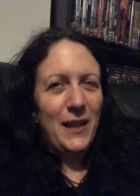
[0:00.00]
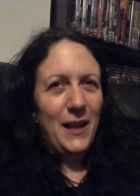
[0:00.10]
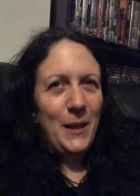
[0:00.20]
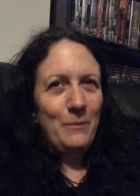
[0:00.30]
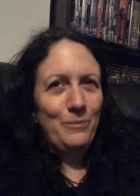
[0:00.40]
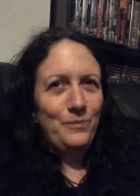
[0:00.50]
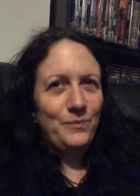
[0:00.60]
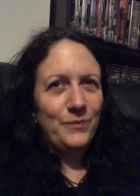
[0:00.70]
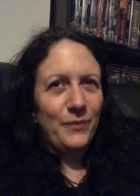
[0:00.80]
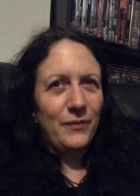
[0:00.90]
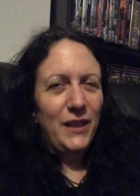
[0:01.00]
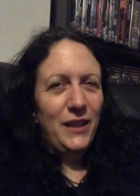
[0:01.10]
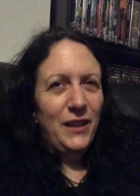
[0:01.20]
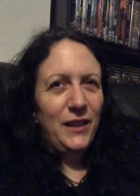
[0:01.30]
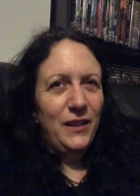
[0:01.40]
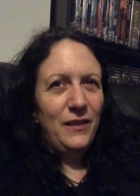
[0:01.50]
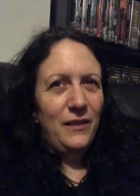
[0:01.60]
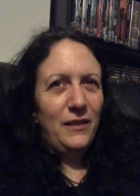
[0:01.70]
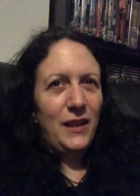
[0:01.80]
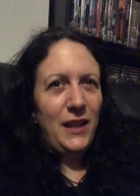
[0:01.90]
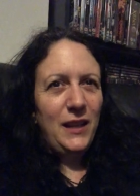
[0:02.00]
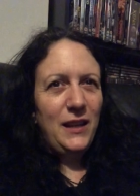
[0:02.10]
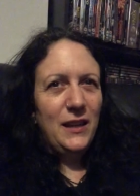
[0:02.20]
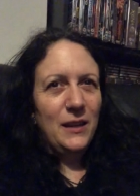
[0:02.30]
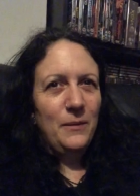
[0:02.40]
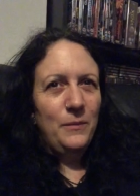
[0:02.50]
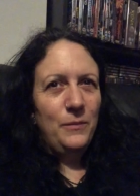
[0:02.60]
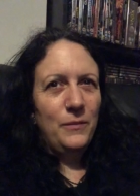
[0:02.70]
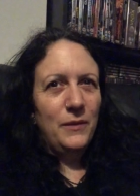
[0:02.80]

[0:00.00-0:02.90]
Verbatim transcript: Um, they can